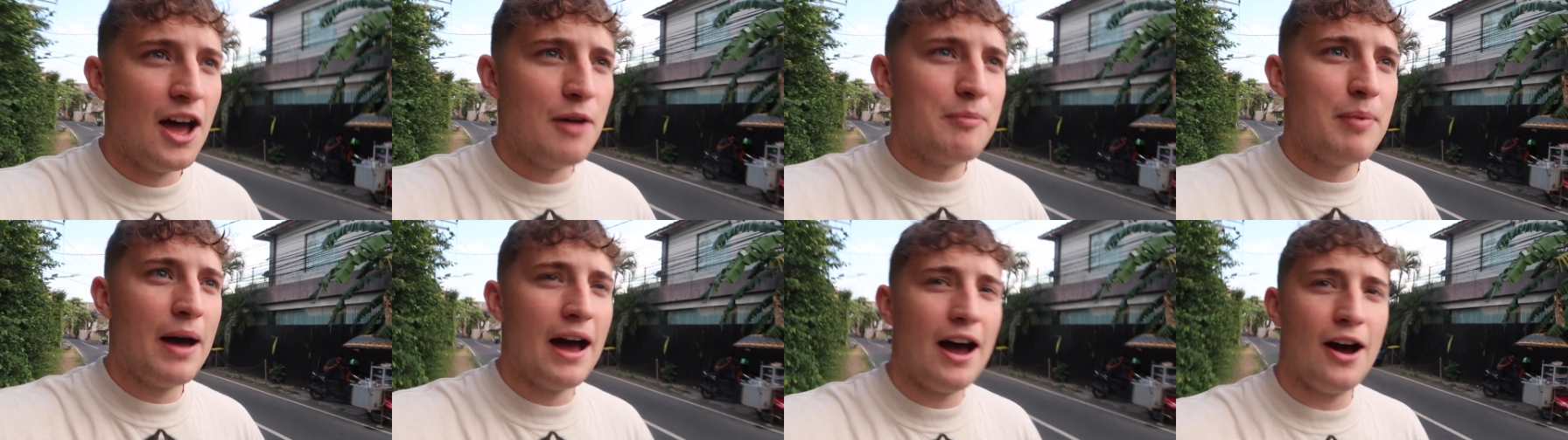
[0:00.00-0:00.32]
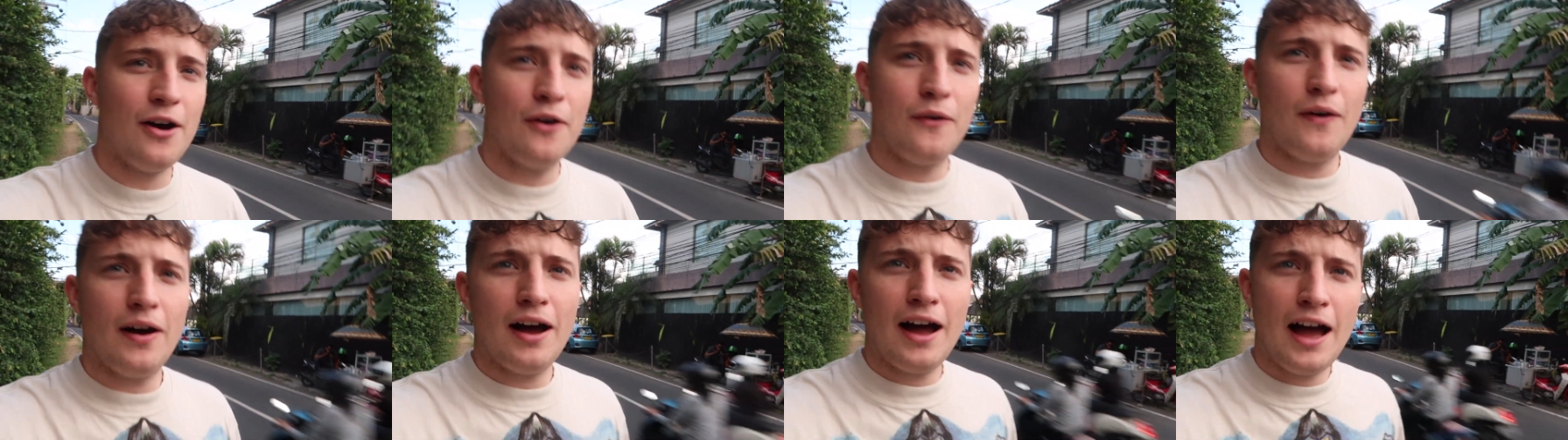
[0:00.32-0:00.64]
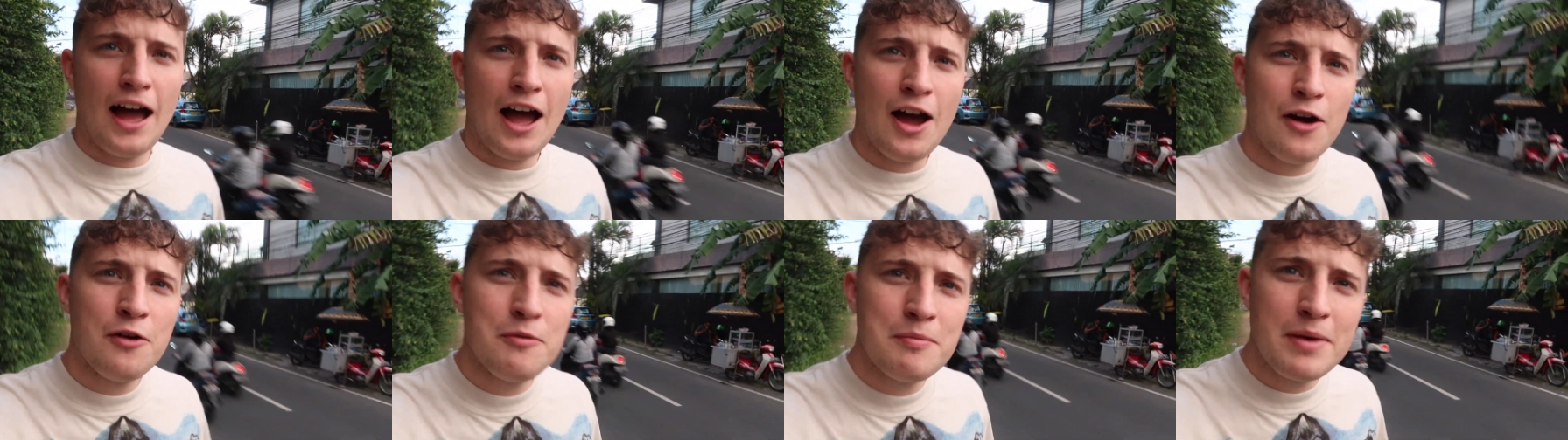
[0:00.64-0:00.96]
about
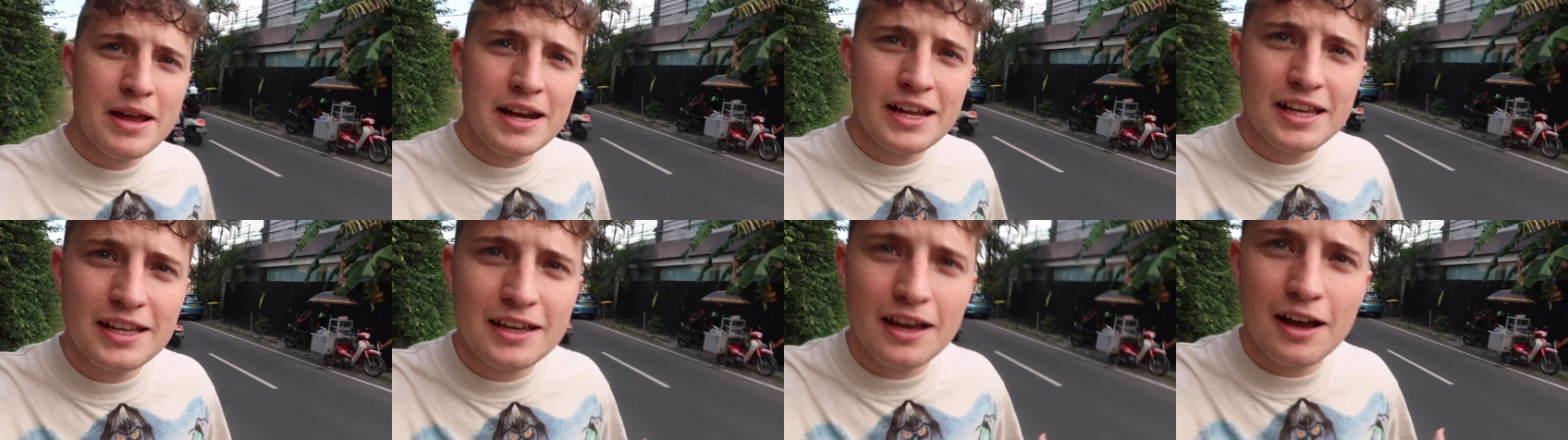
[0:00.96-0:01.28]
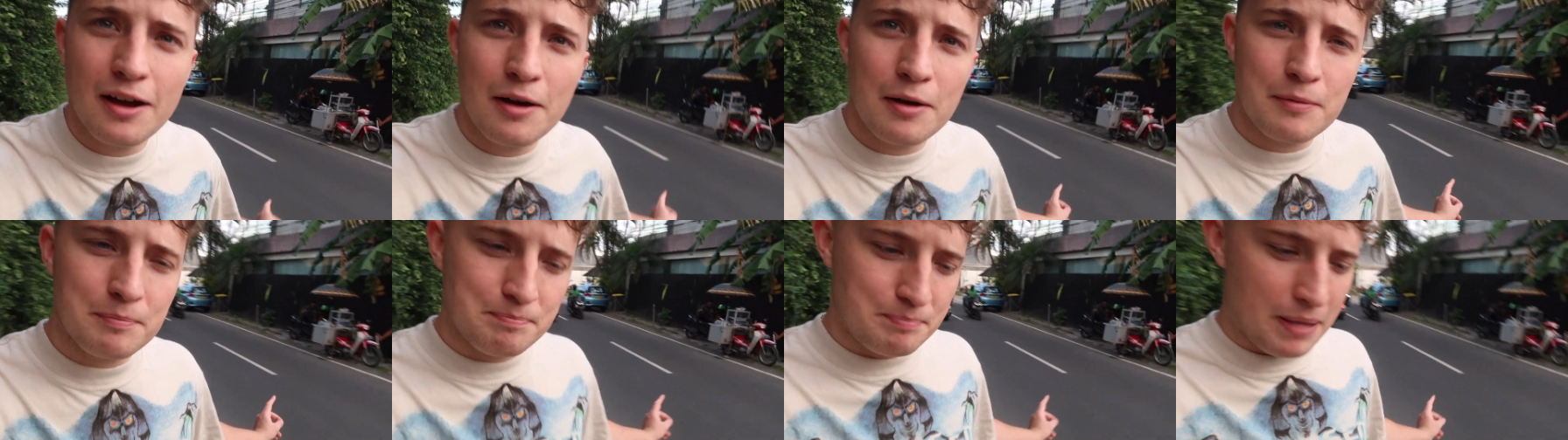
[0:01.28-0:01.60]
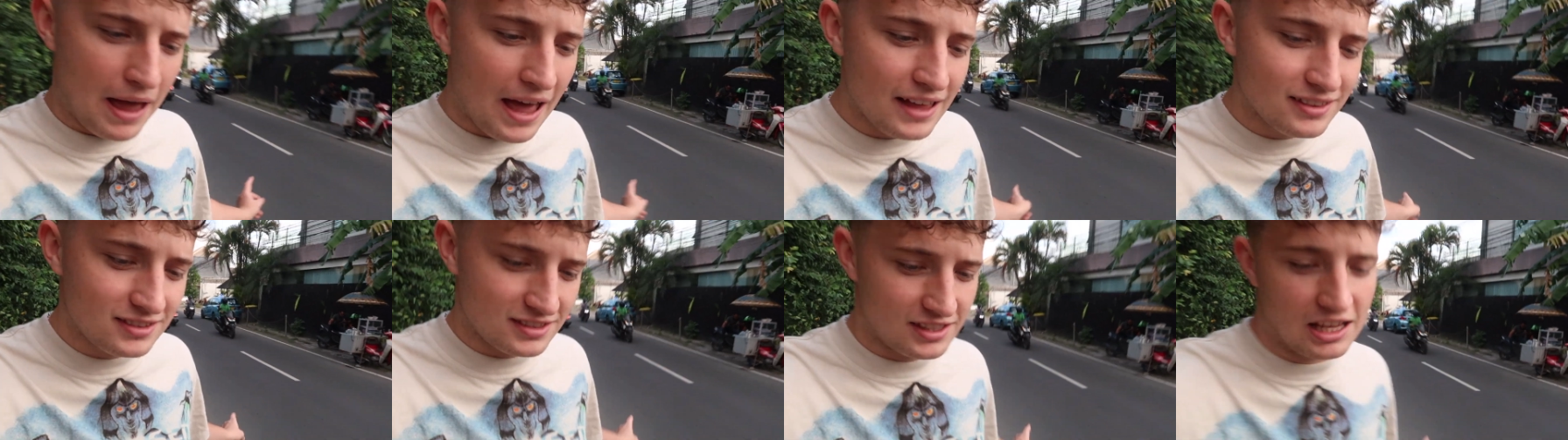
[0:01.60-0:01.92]
how many
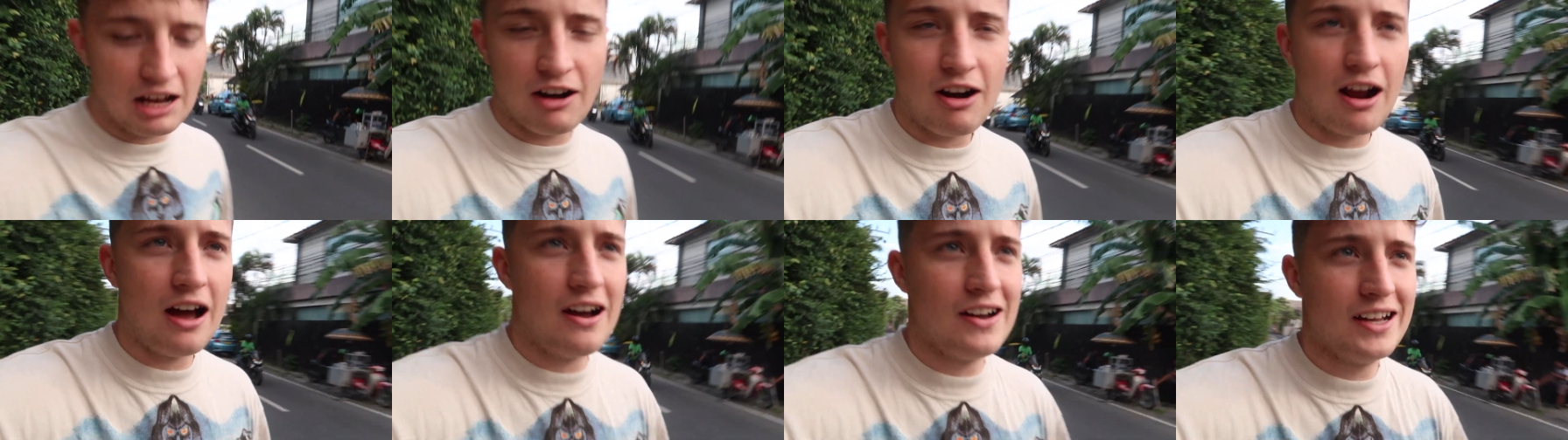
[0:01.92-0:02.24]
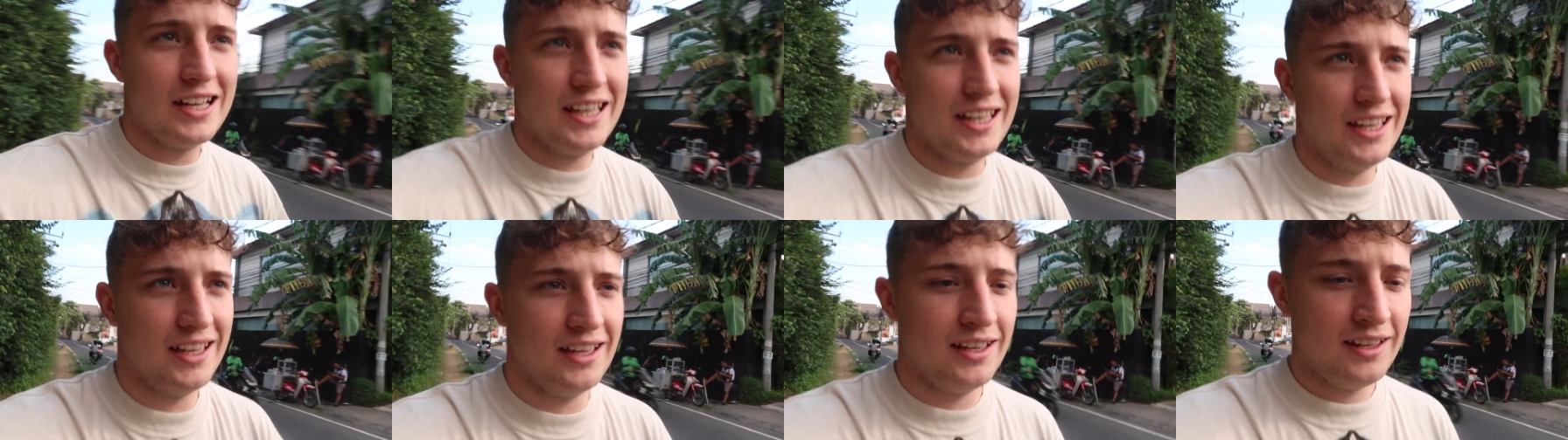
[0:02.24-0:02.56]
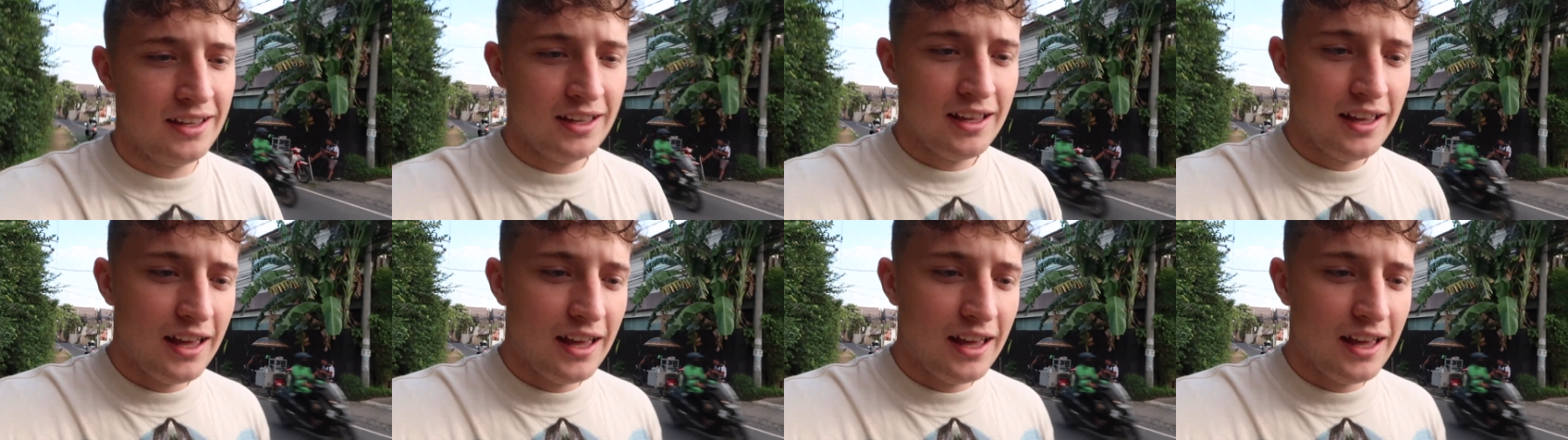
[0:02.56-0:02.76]
pets there are out here.